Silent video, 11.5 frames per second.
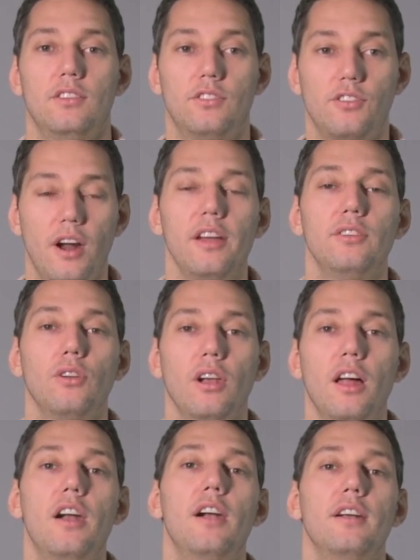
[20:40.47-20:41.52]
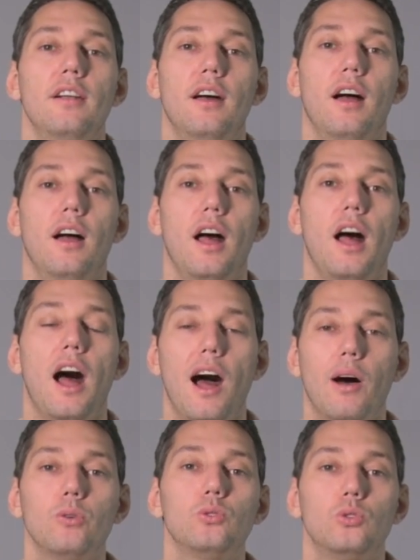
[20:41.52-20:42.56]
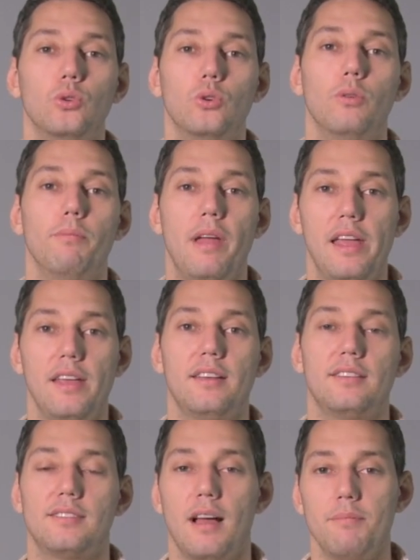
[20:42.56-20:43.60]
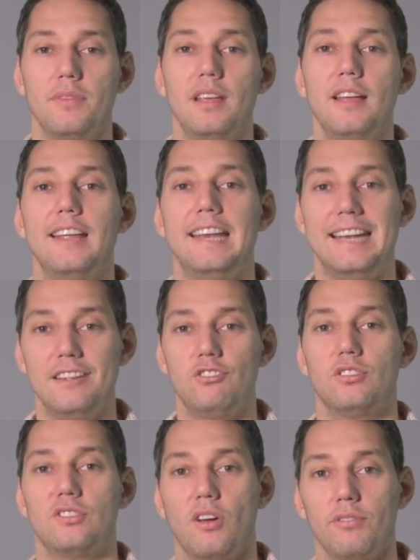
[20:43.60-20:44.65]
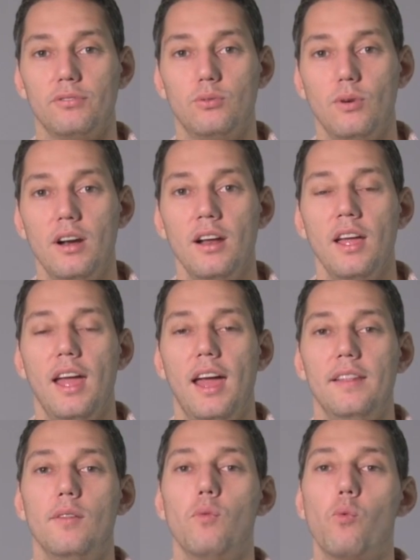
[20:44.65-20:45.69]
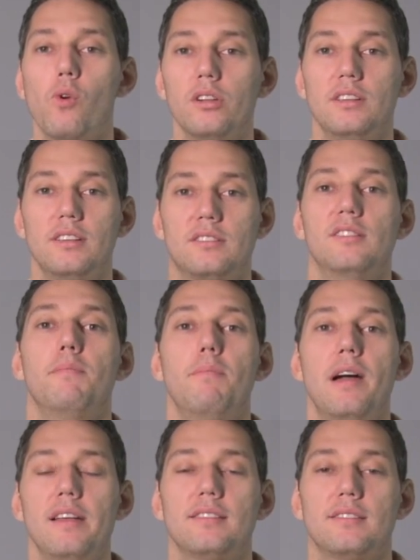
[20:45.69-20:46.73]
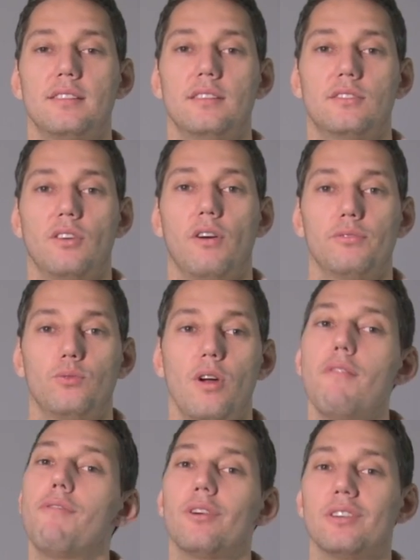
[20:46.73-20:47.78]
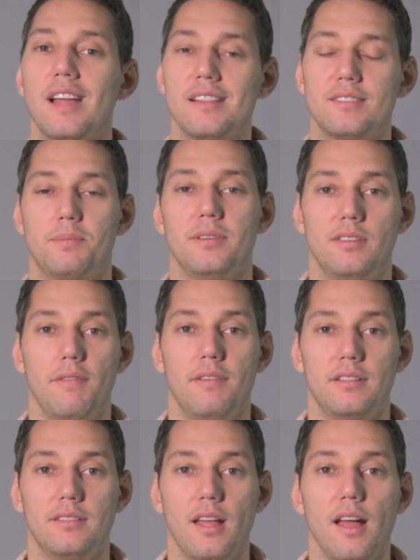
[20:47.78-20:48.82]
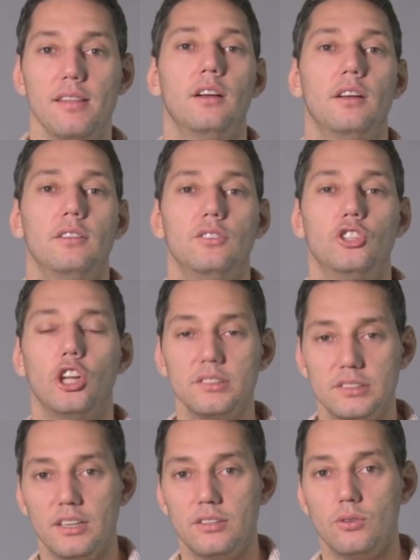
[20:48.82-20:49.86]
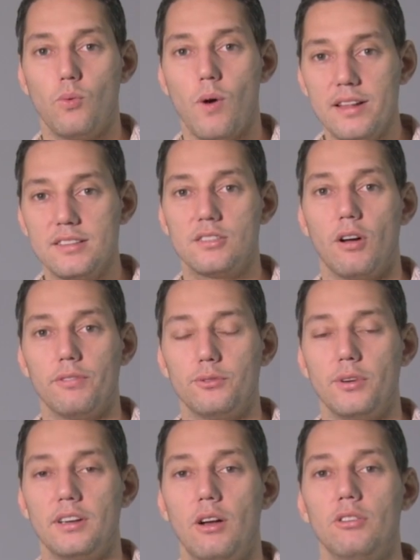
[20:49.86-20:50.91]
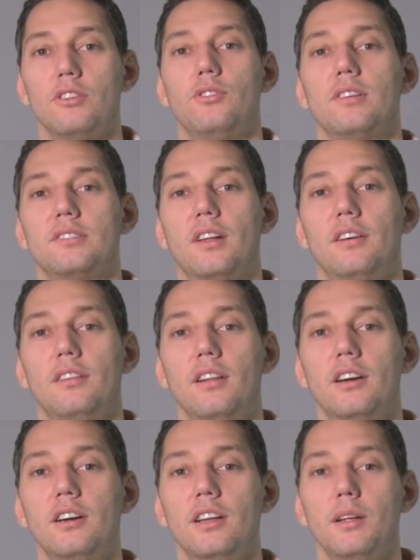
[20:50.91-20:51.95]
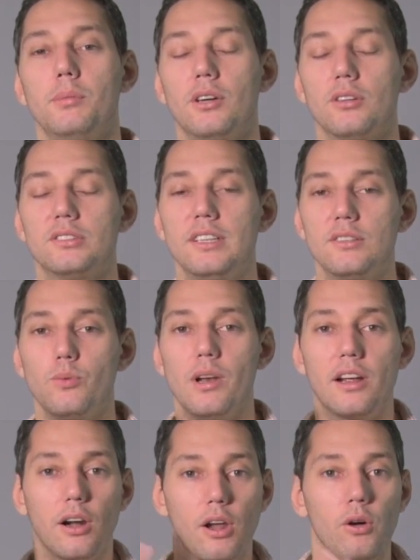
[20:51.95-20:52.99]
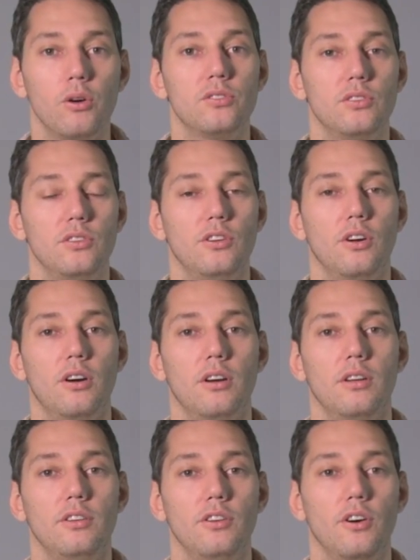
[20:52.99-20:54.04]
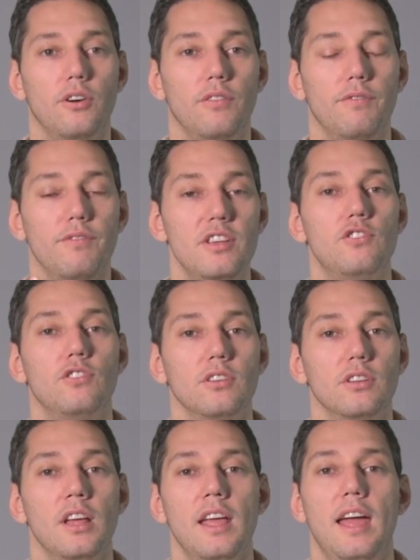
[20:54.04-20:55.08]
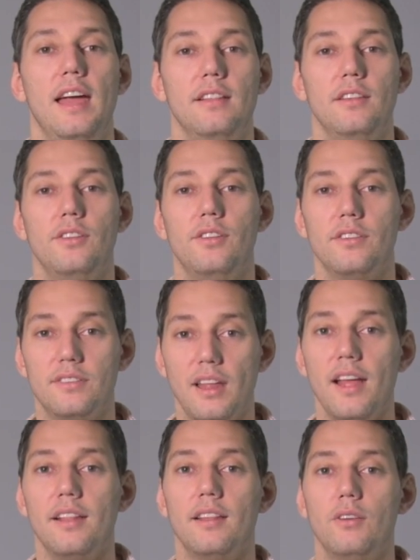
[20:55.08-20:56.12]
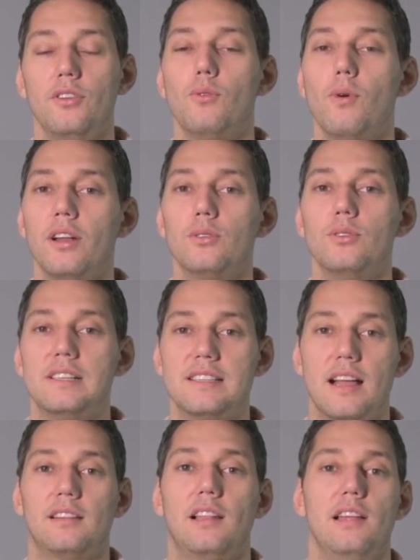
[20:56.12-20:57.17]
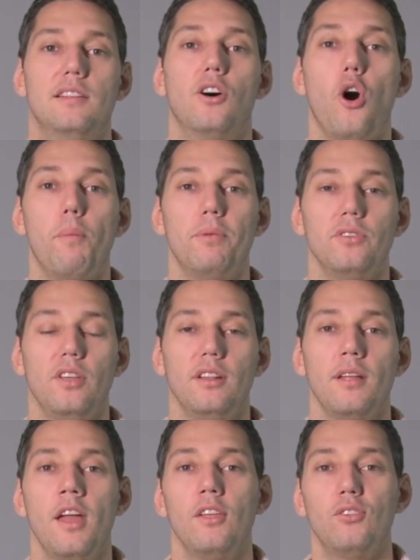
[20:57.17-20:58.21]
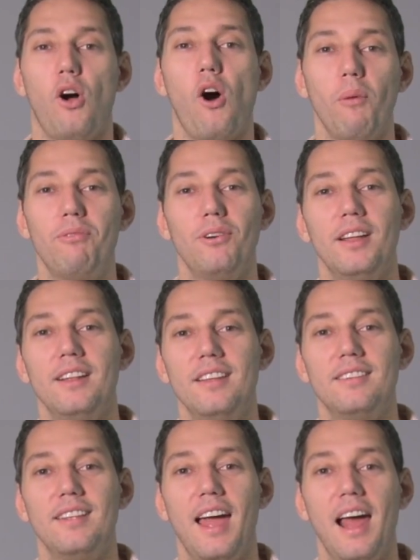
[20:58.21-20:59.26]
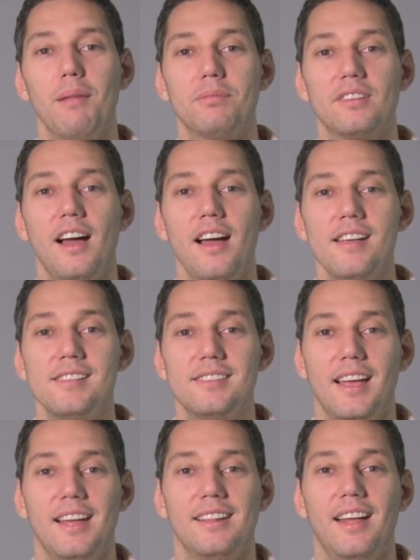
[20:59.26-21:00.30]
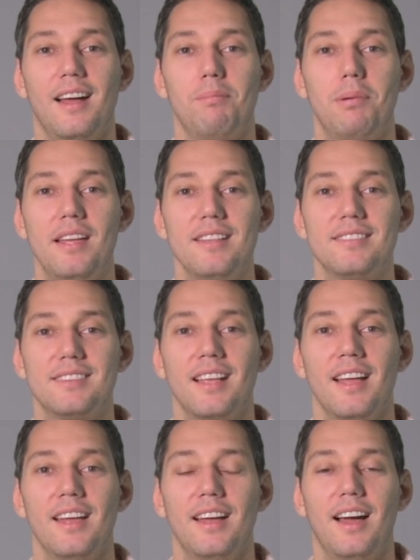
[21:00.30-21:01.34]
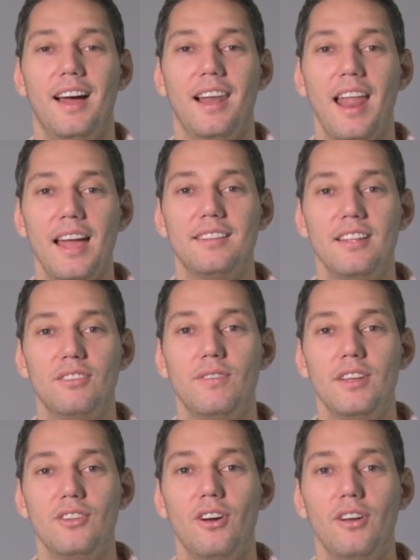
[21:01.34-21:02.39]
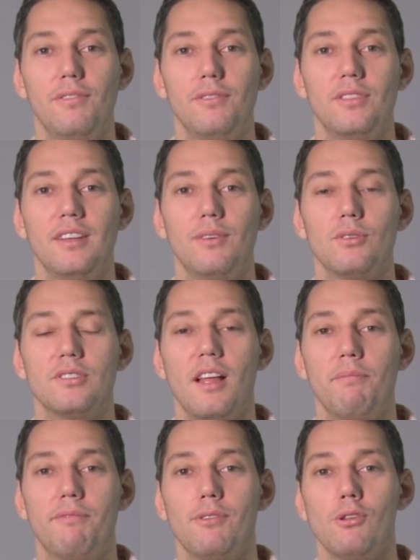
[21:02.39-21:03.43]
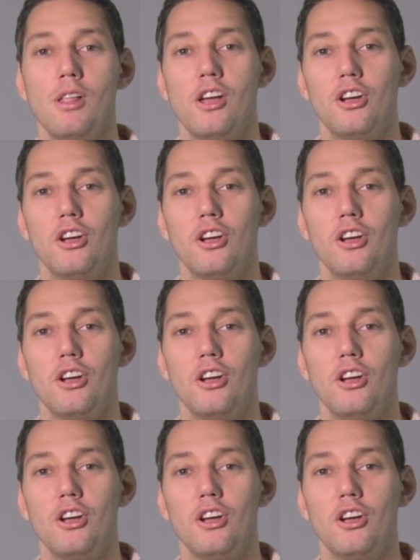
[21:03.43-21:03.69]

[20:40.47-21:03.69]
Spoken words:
Try to learn how to make something in each software and what is the best software for that specific task. Don't stick to one software now that you start learning, because this will close your vision, and instead you want to do exactly the opposite. So hopefully this helps, guys, and please like this video if you think it was helpful,